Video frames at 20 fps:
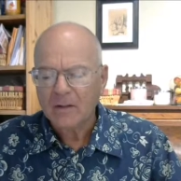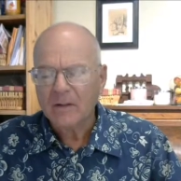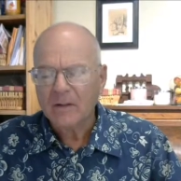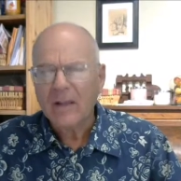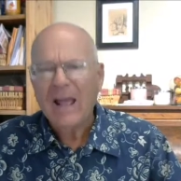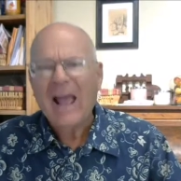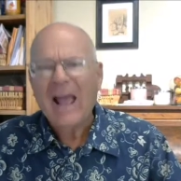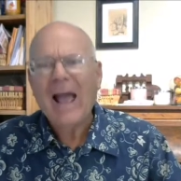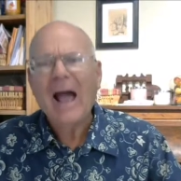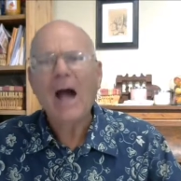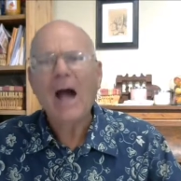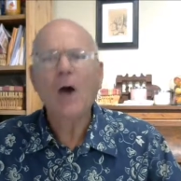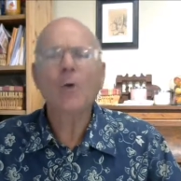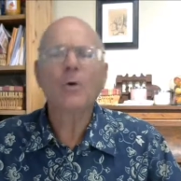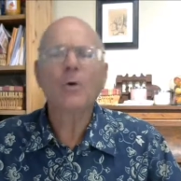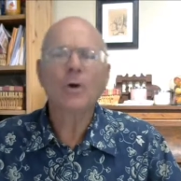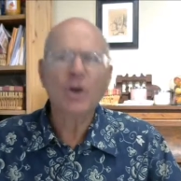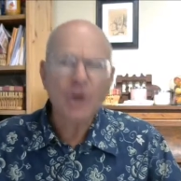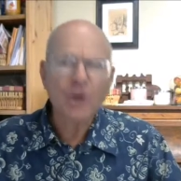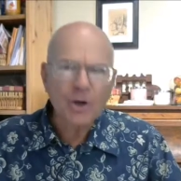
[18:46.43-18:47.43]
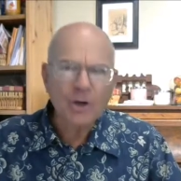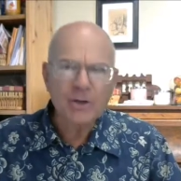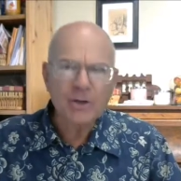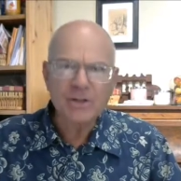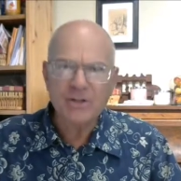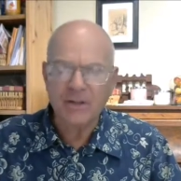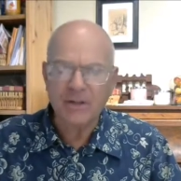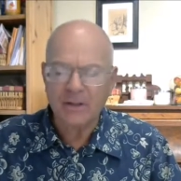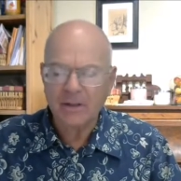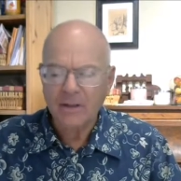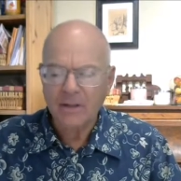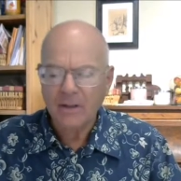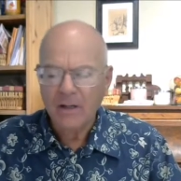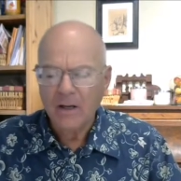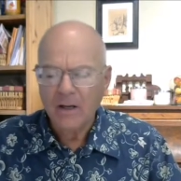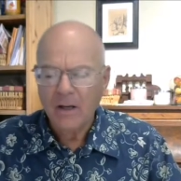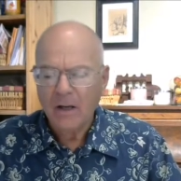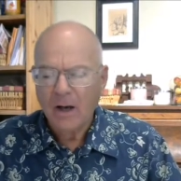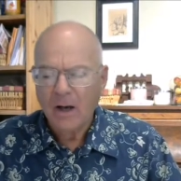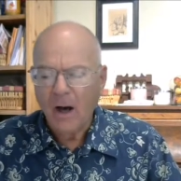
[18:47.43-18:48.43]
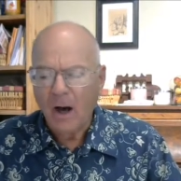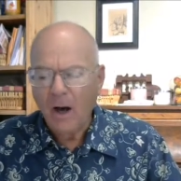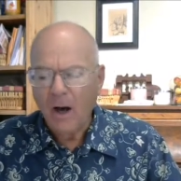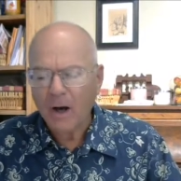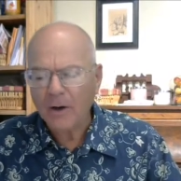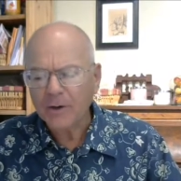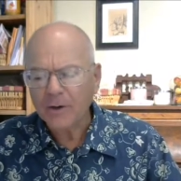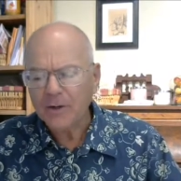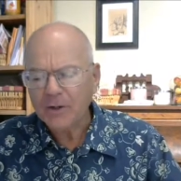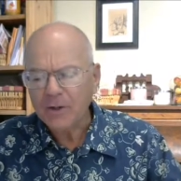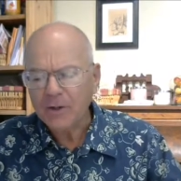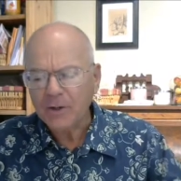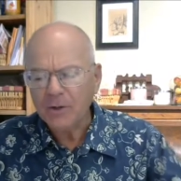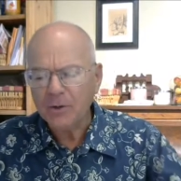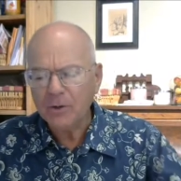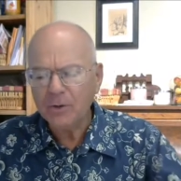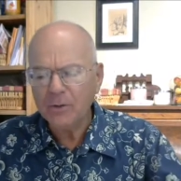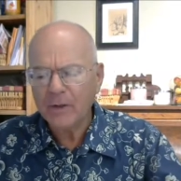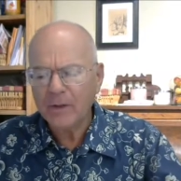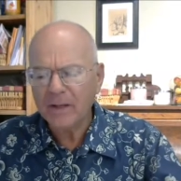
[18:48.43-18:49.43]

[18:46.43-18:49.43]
How urgent are you